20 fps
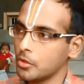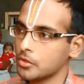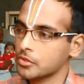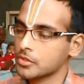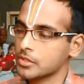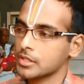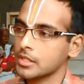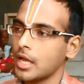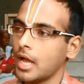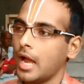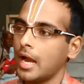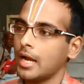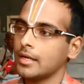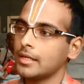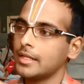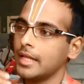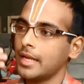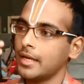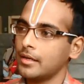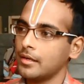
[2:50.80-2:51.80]
books
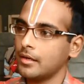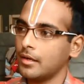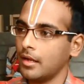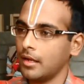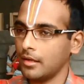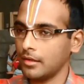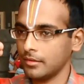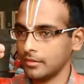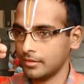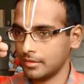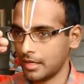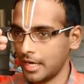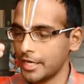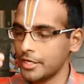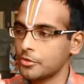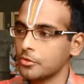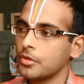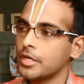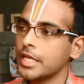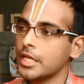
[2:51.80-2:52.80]
and then
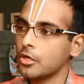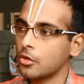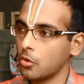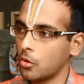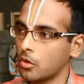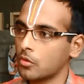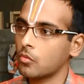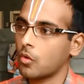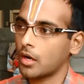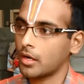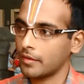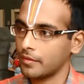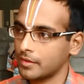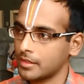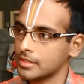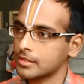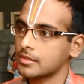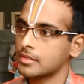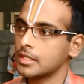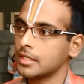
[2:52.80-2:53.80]
try to decode
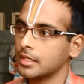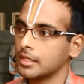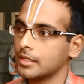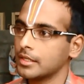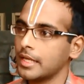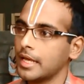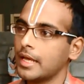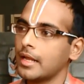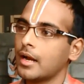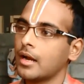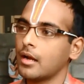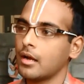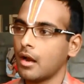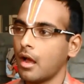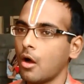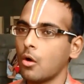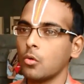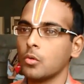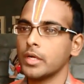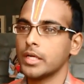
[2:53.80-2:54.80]
whatever is written there
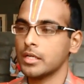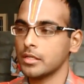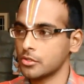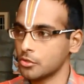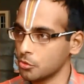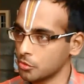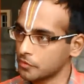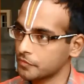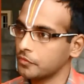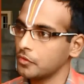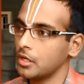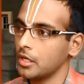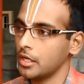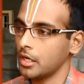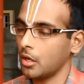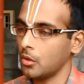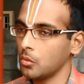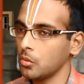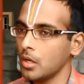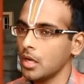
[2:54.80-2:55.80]
and how it is useful
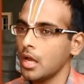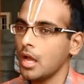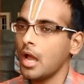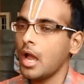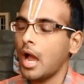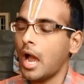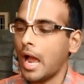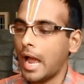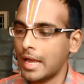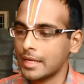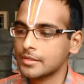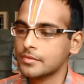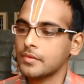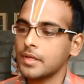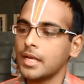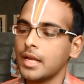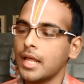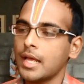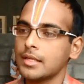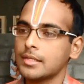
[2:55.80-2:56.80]
now, as
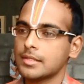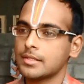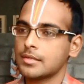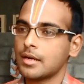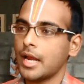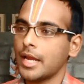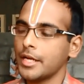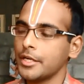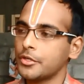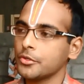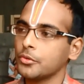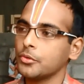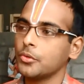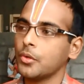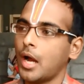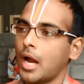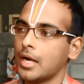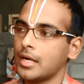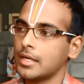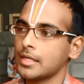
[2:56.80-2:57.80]
well as try
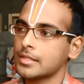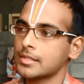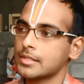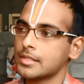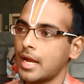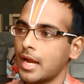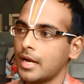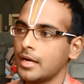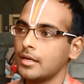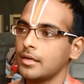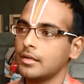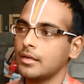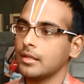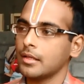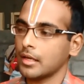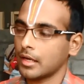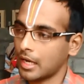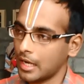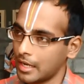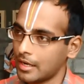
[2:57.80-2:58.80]
to understand
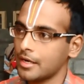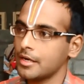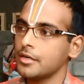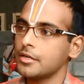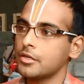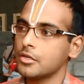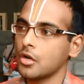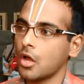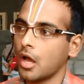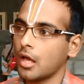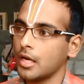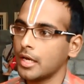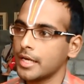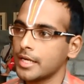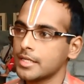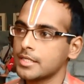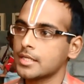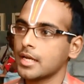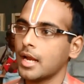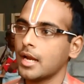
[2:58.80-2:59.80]
the current
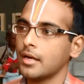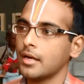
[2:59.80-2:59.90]
knowledge